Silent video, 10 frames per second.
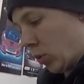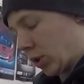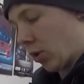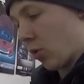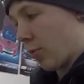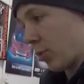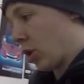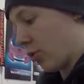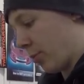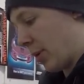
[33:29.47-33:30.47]
Also, I've got
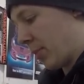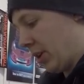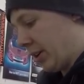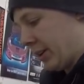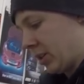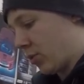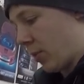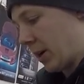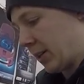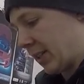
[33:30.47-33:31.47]
to remember to
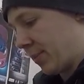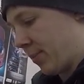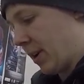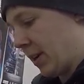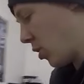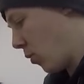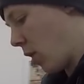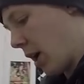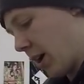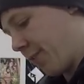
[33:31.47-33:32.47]
run some speaker
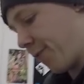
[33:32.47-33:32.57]
wire